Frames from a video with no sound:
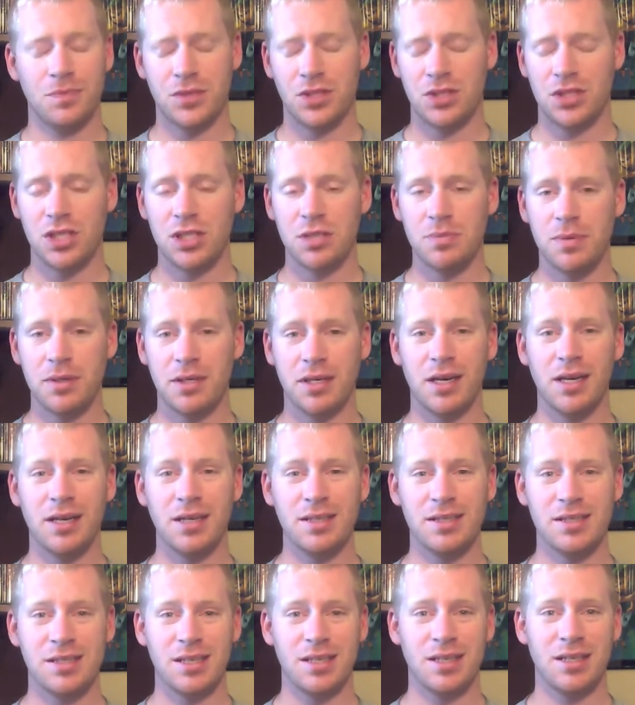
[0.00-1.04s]
Just
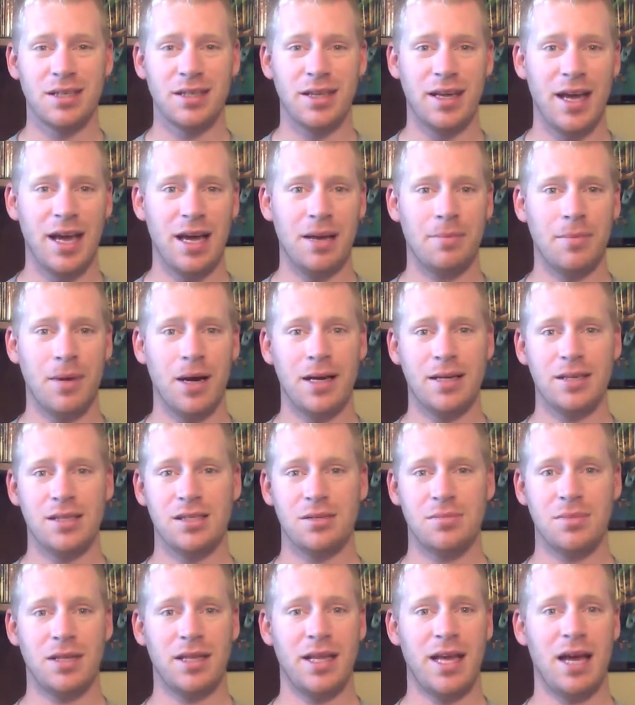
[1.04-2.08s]
because they had mine
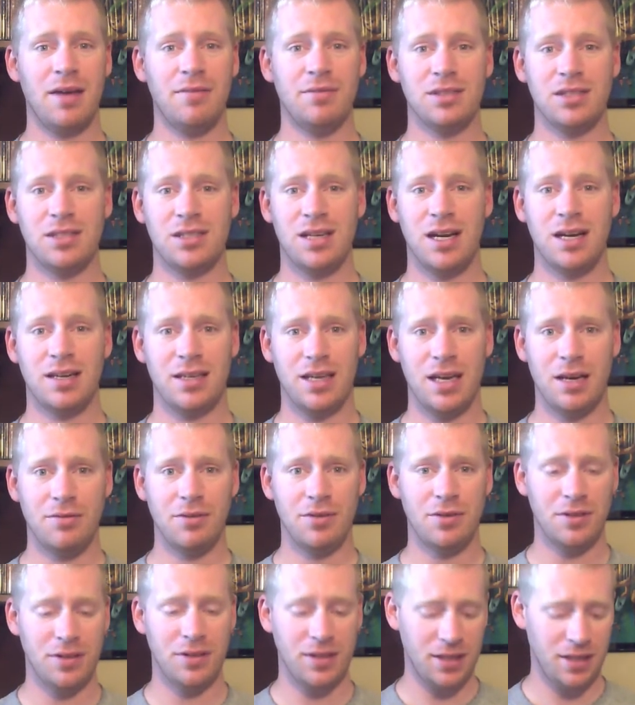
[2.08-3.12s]
doesn't mean they have in stock
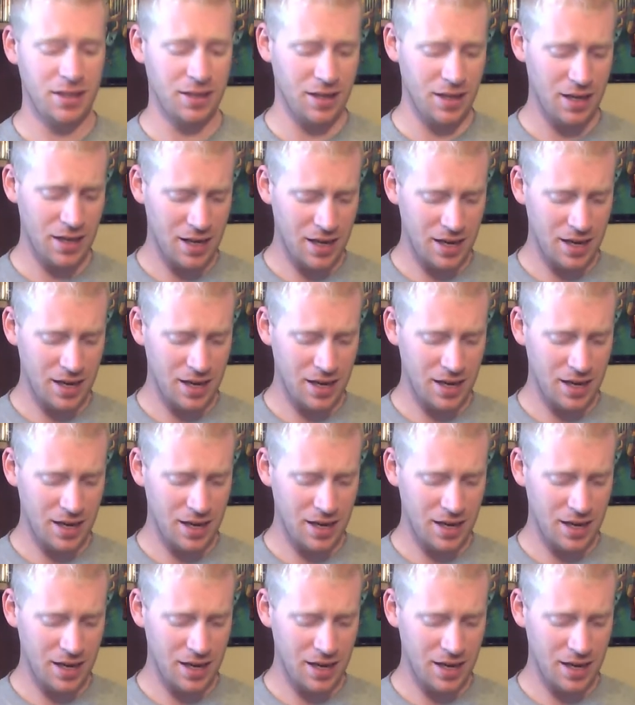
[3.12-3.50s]
everything.